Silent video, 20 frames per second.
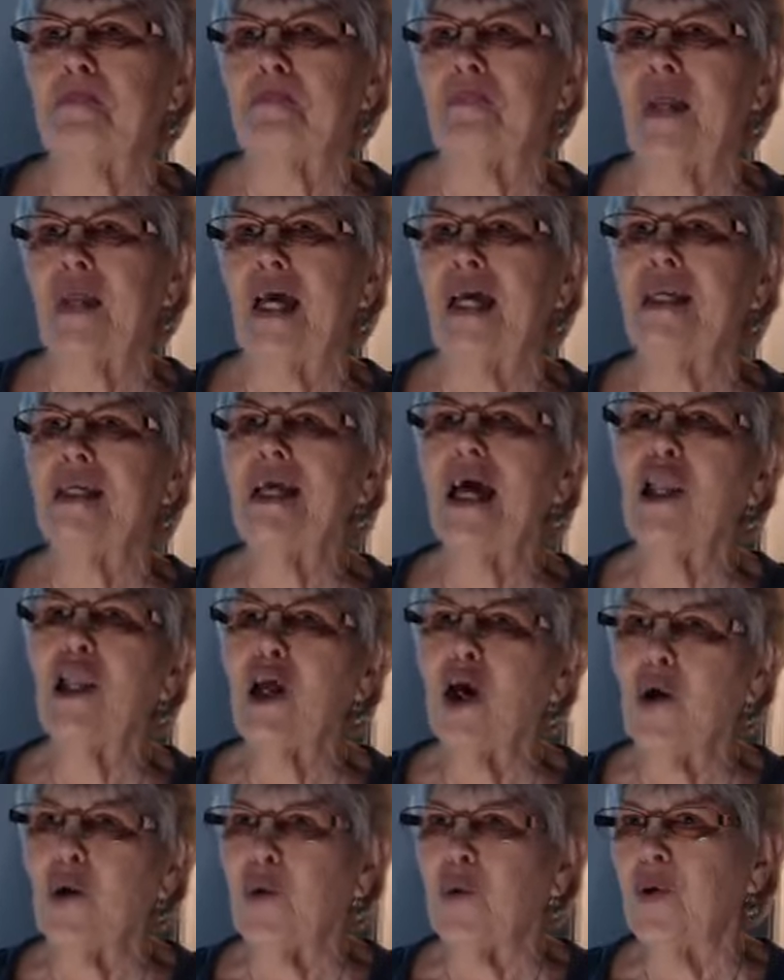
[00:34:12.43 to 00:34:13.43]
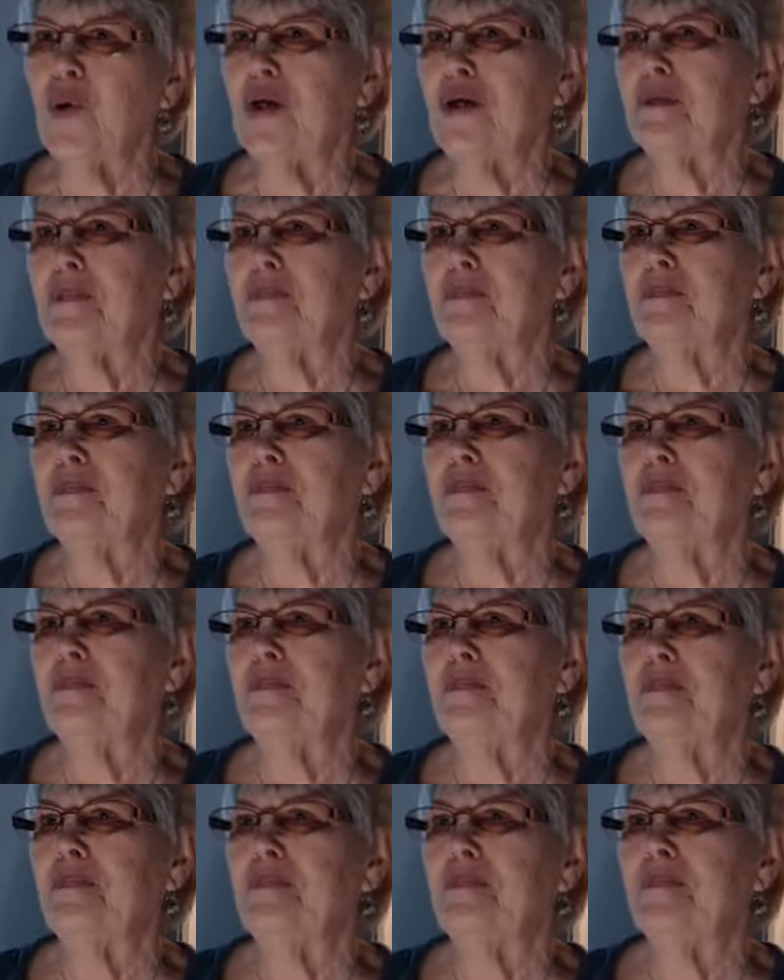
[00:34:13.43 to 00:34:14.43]
and yellow,
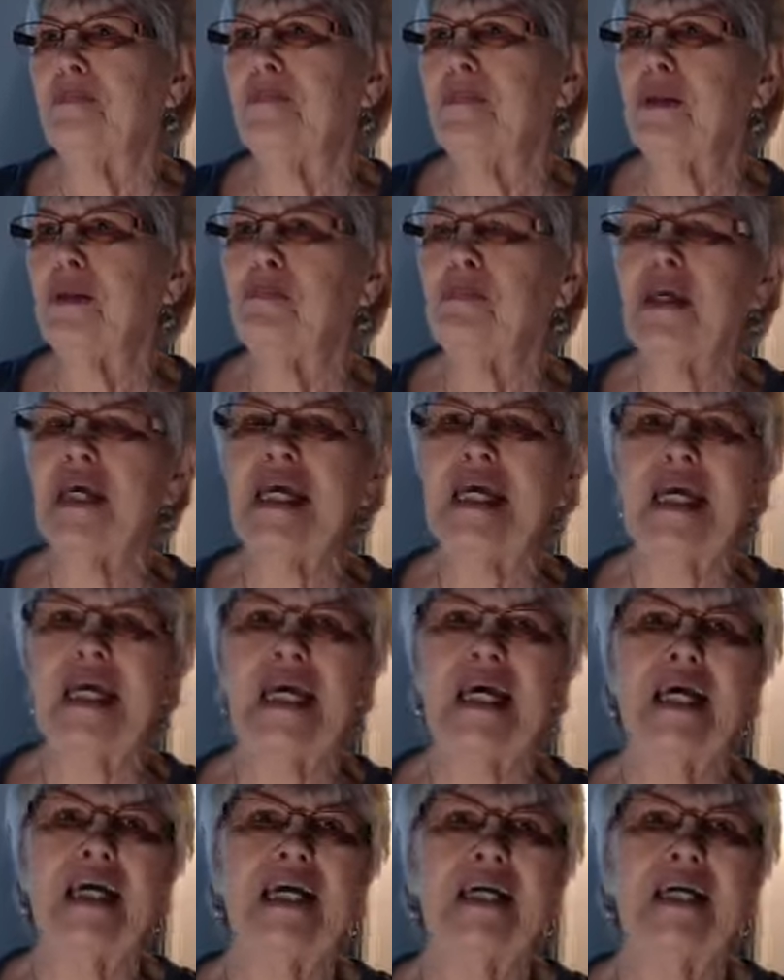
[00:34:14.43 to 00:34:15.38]
and pink.